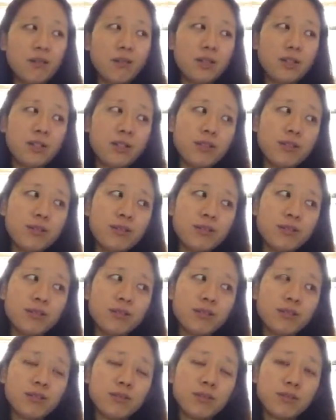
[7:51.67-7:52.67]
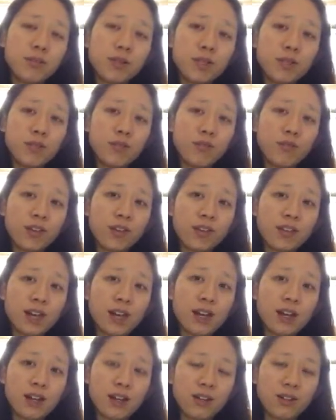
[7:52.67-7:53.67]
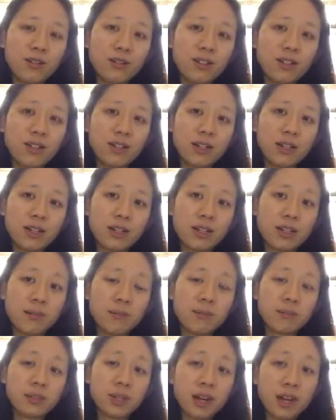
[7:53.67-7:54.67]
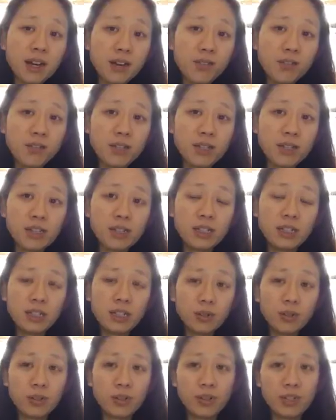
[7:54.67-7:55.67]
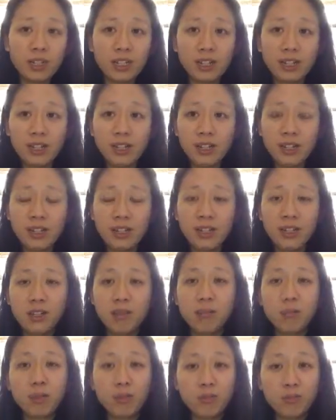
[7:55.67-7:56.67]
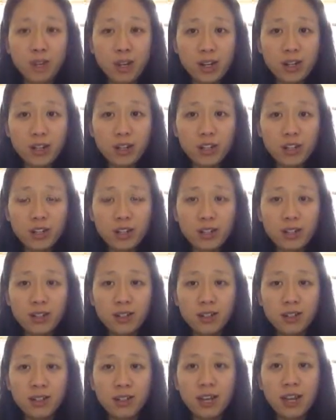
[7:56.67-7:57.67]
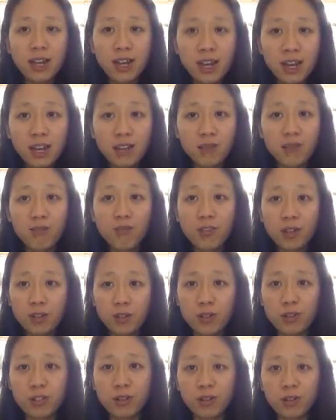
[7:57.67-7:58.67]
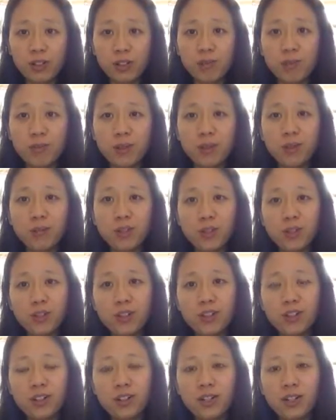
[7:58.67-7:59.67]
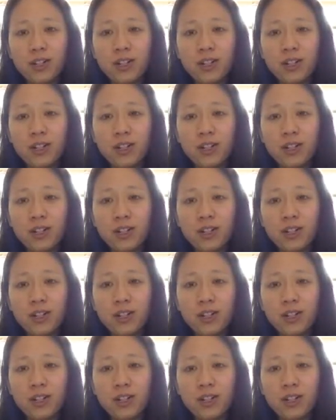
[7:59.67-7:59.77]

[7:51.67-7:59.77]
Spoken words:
Once you figure that out, life can literally be rich and figuratively be rich.